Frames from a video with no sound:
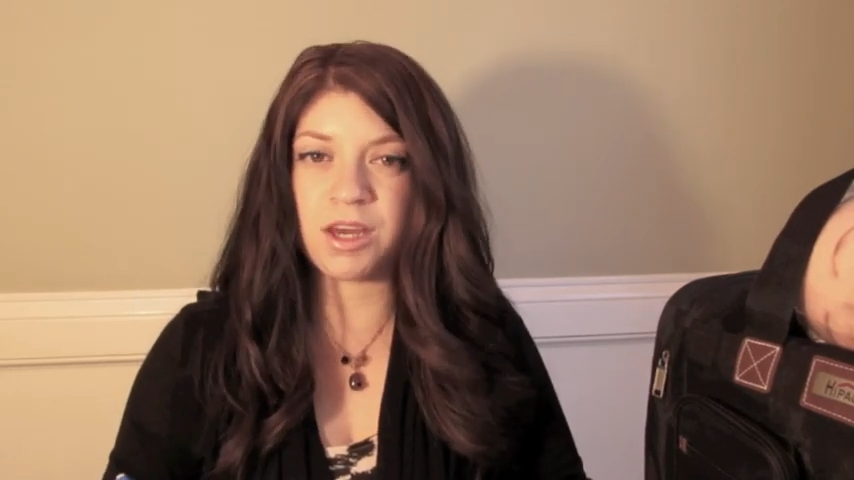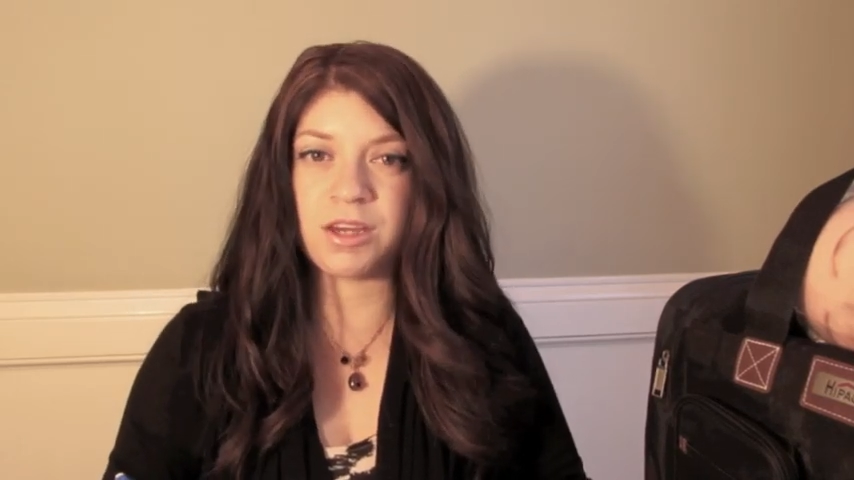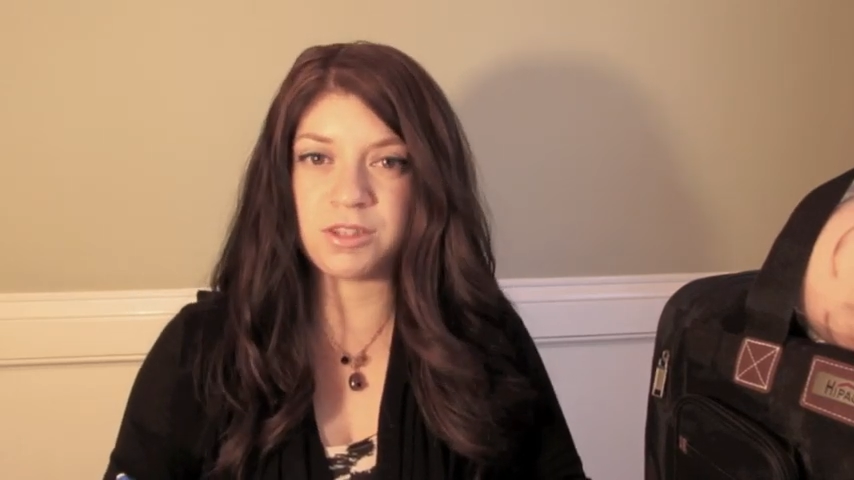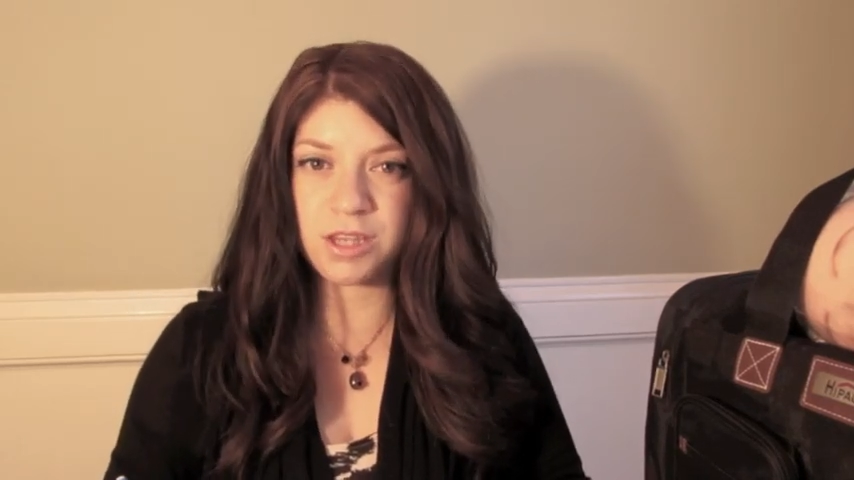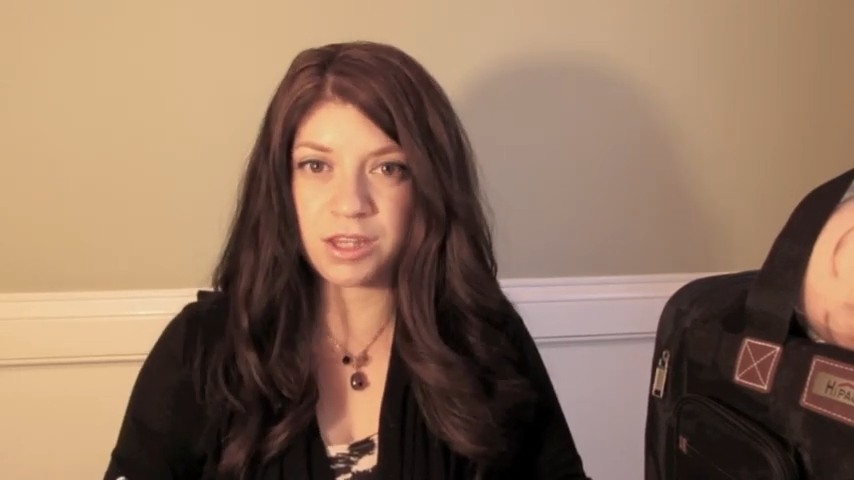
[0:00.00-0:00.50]
let
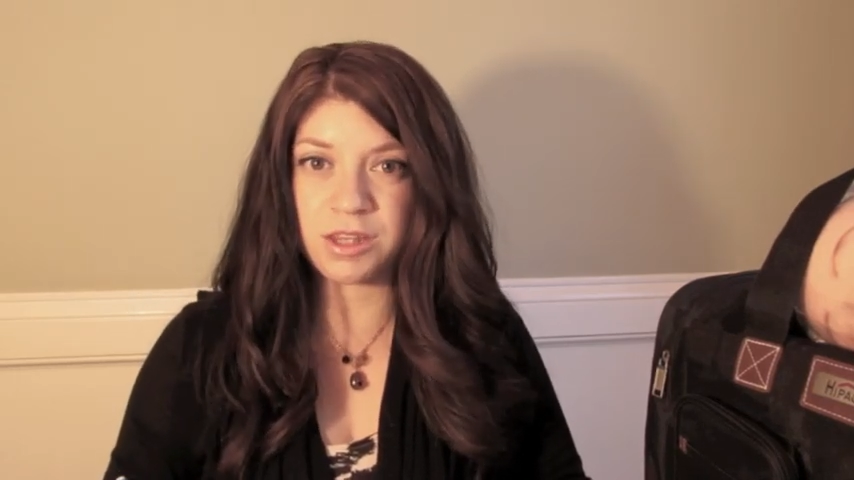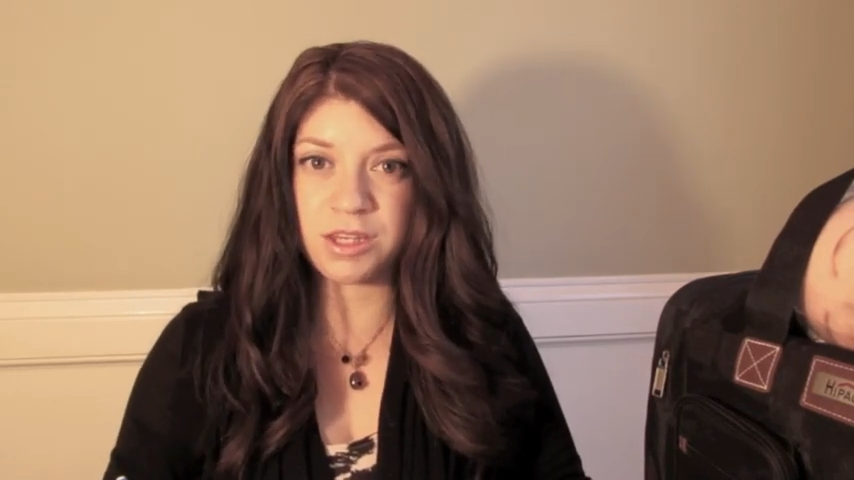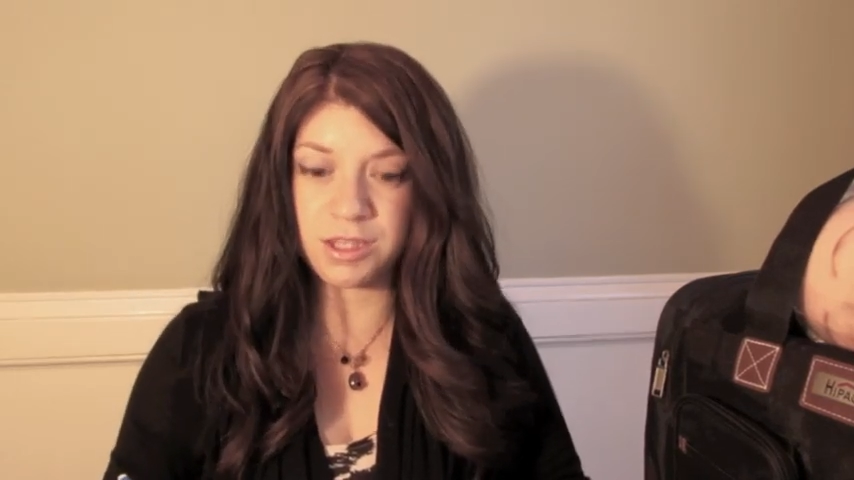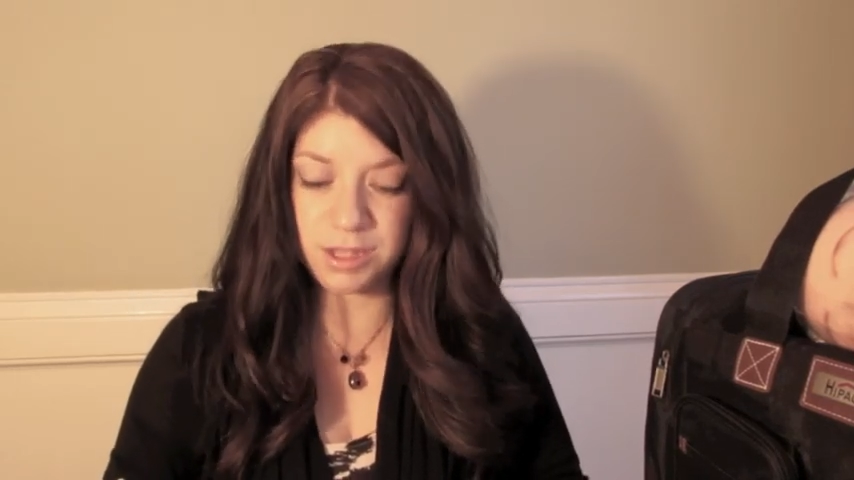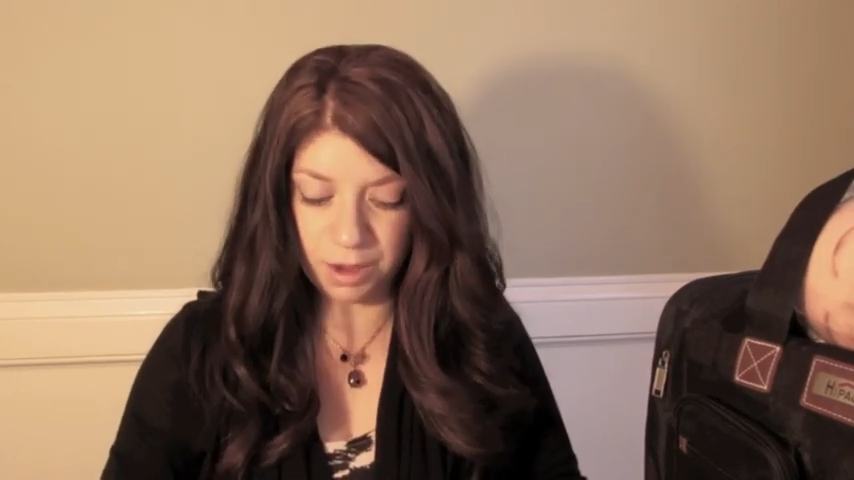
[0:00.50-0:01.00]
you take
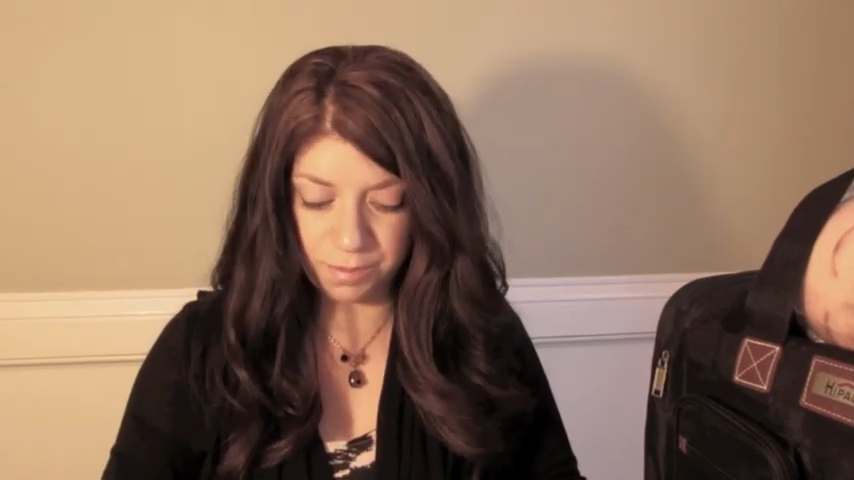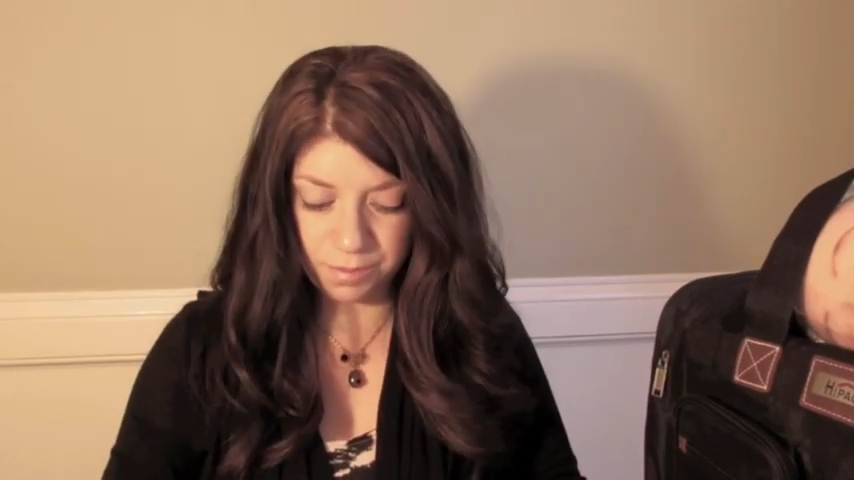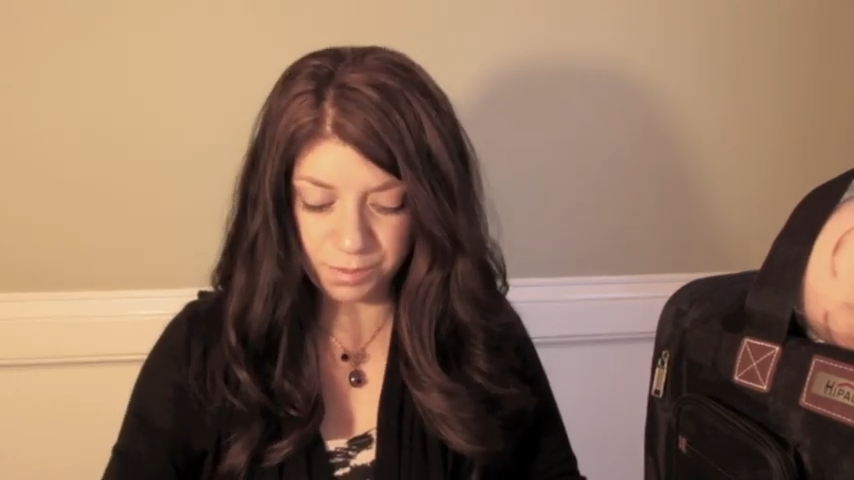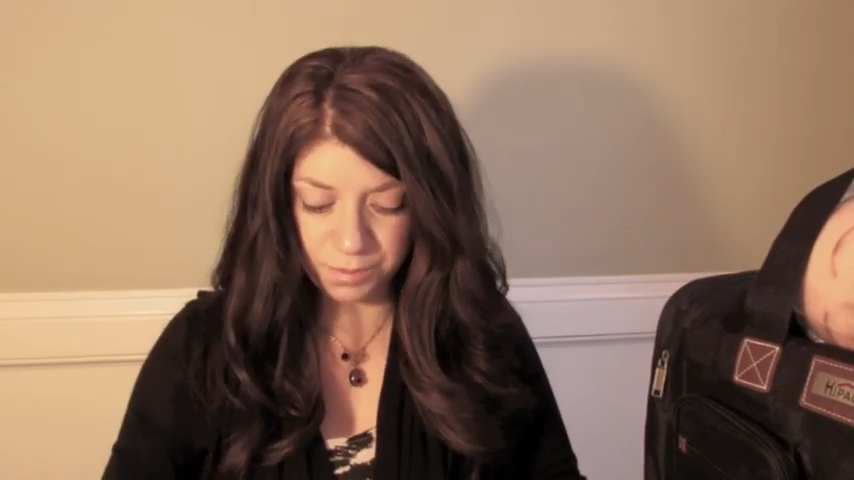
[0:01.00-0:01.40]
the exam.